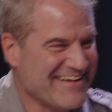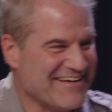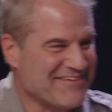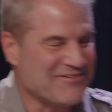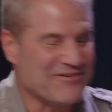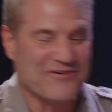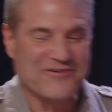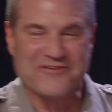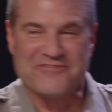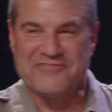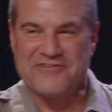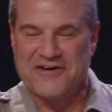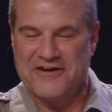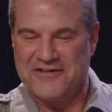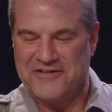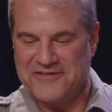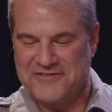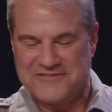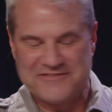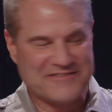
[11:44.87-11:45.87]
It's hard to
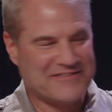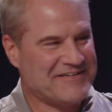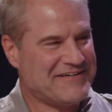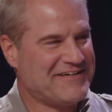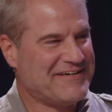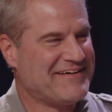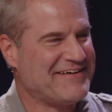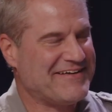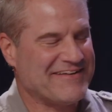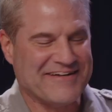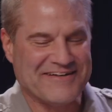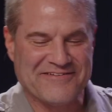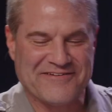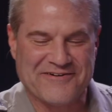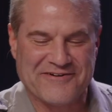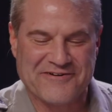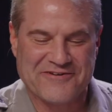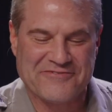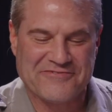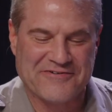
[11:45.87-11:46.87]
follow. It's
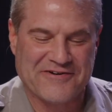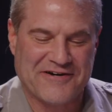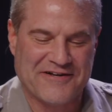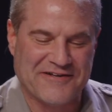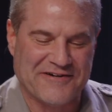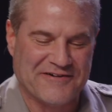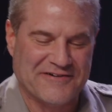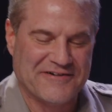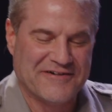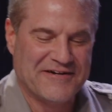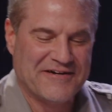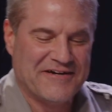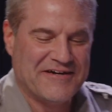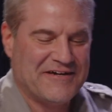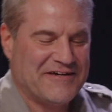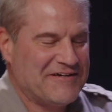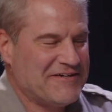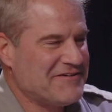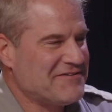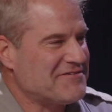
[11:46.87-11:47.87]
hard to follow.
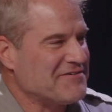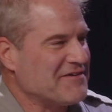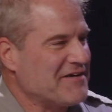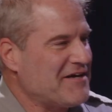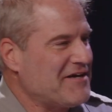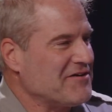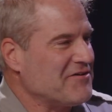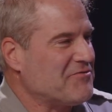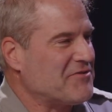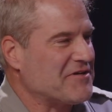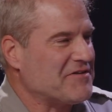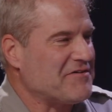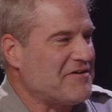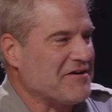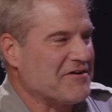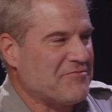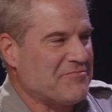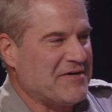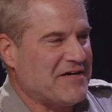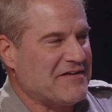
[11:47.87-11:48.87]
So yeah, you want to talk
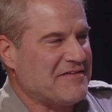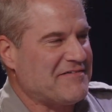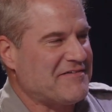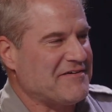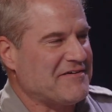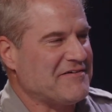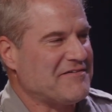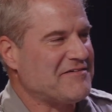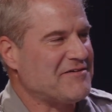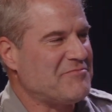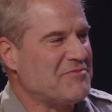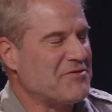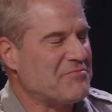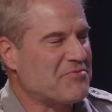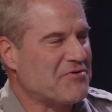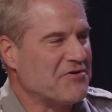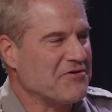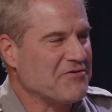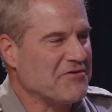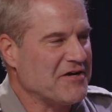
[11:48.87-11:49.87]
about some of the
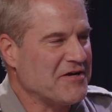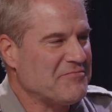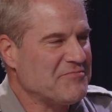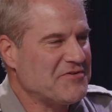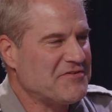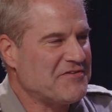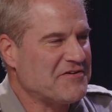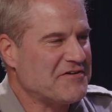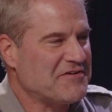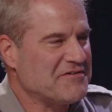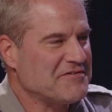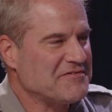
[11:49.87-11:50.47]
programs that are